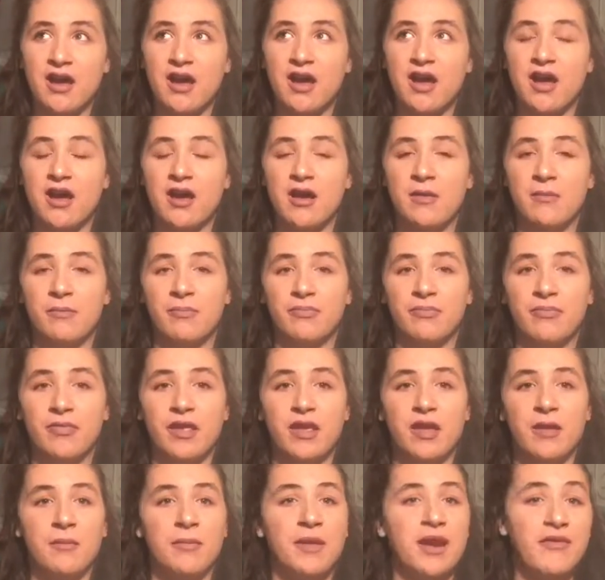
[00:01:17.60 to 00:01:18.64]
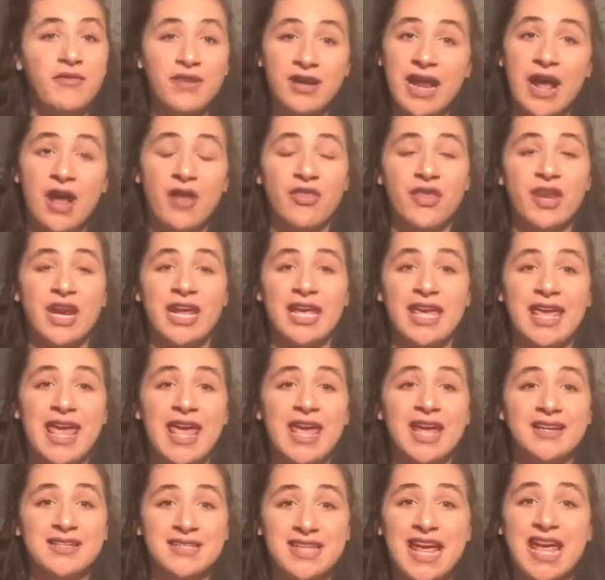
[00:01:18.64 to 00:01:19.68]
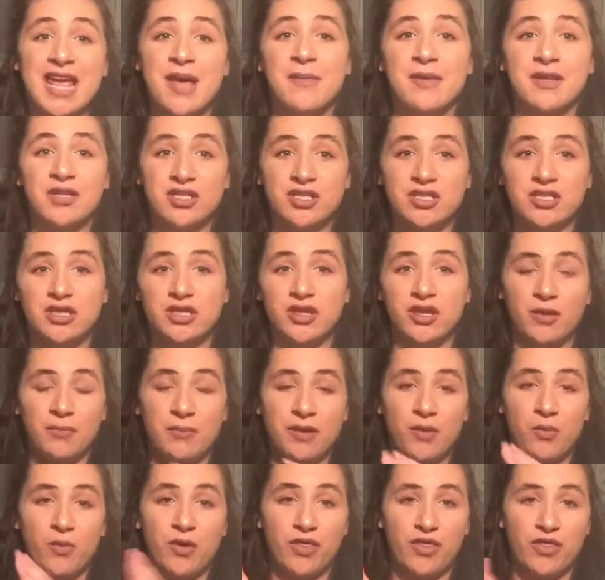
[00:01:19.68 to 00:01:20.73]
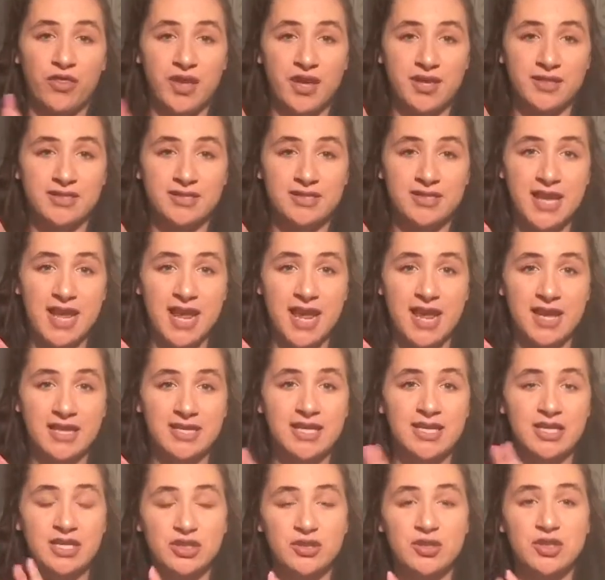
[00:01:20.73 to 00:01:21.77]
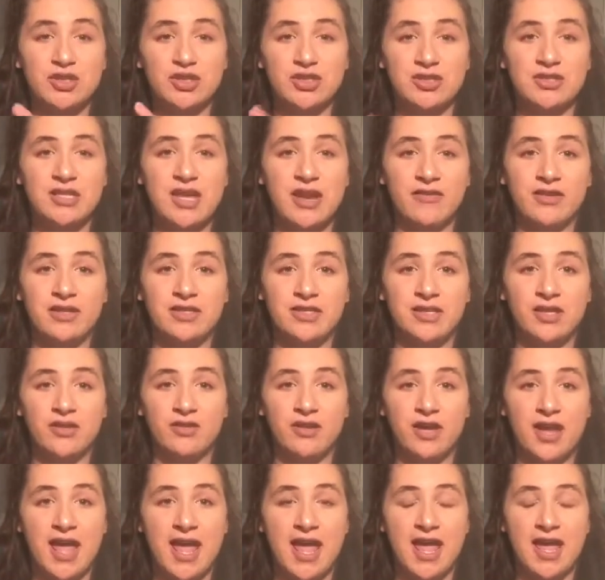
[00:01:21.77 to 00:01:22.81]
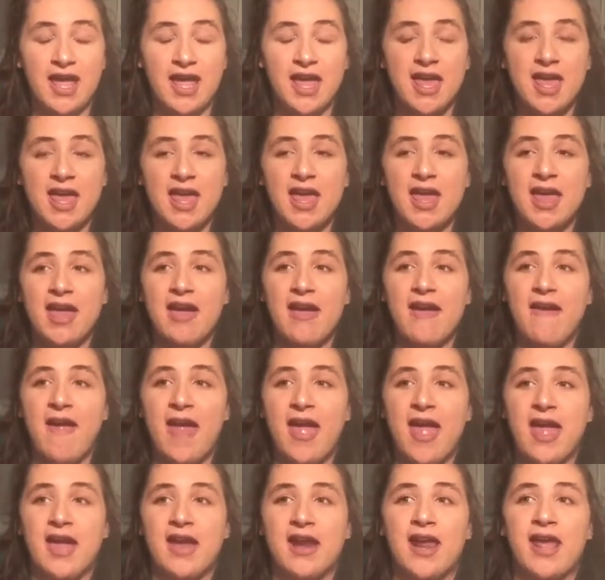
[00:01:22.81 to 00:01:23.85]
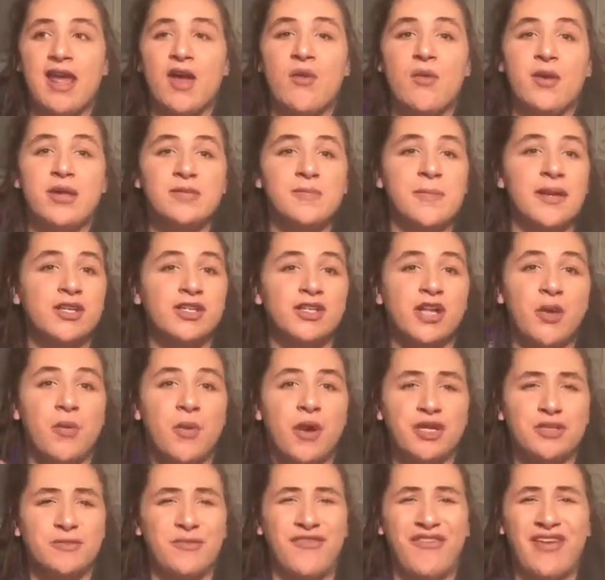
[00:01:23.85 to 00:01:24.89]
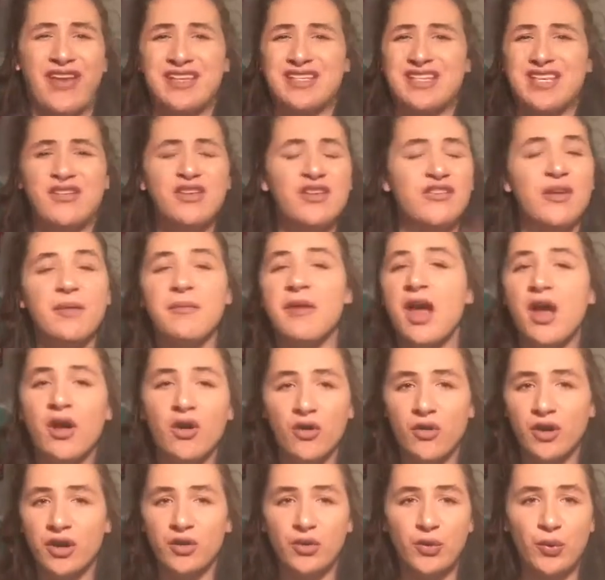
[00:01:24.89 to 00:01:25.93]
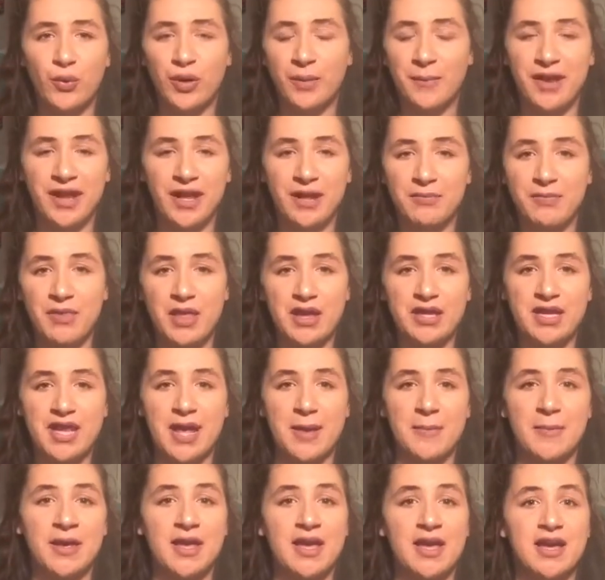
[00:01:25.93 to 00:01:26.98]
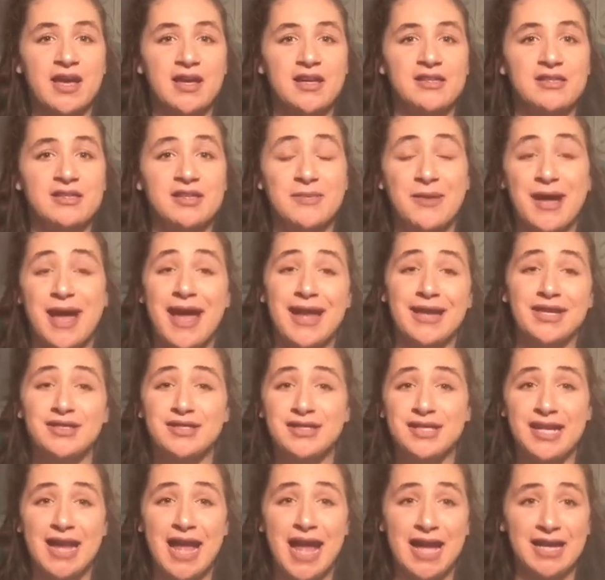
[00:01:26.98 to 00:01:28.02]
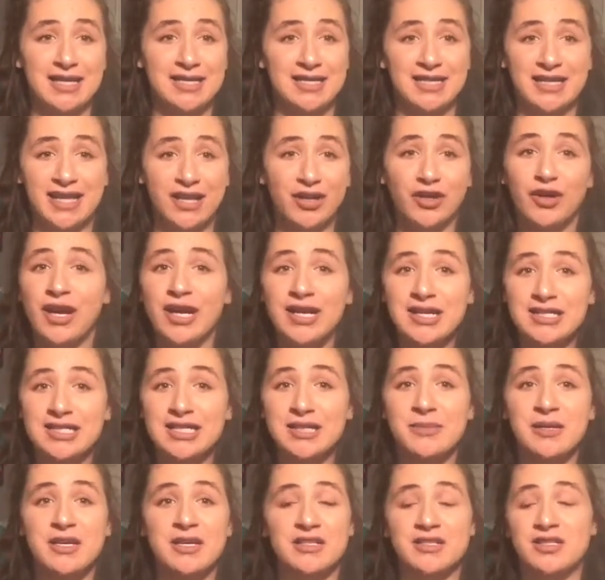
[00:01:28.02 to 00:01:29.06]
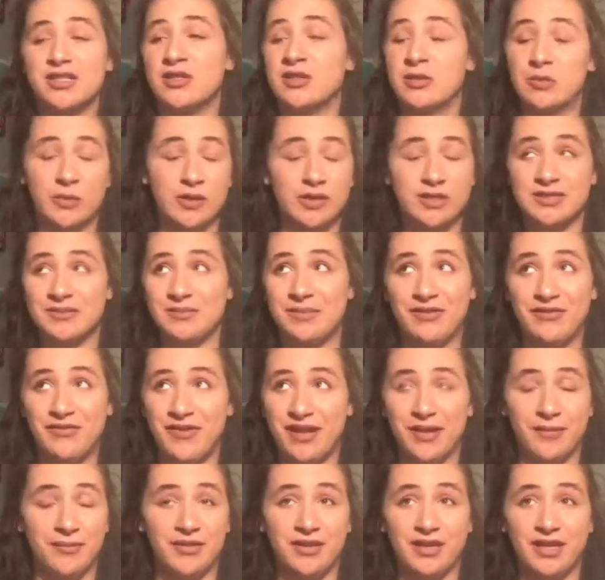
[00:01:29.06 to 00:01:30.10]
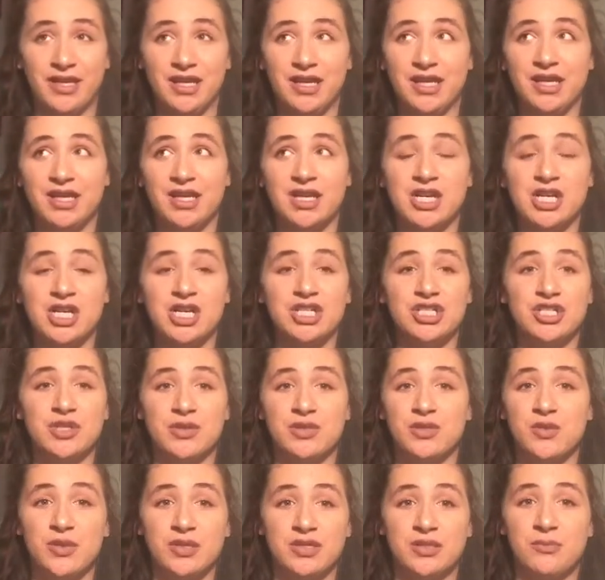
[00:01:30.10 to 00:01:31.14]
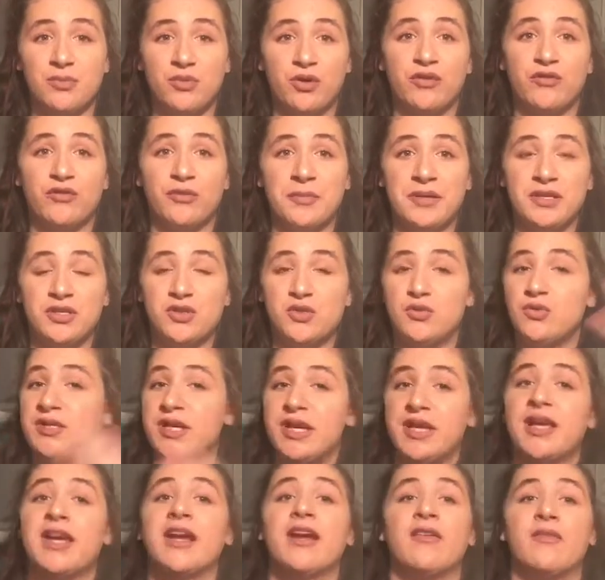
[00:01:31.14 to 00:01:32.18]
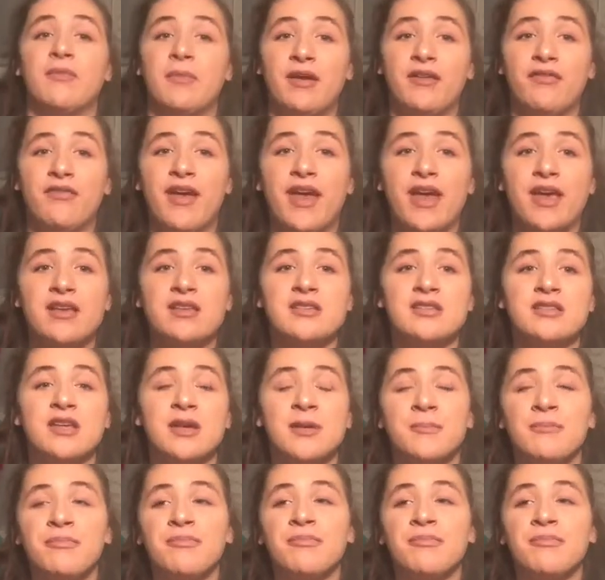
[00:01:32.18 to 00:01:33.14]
But every now and then I can tame it just a little bit with this, and I do use this every single day. And I always make sure I wash my face, even if I'm not going to wear makeup that day, because I just get acne like crazy because it just runs in my family. So it's always important for me to take care of my face.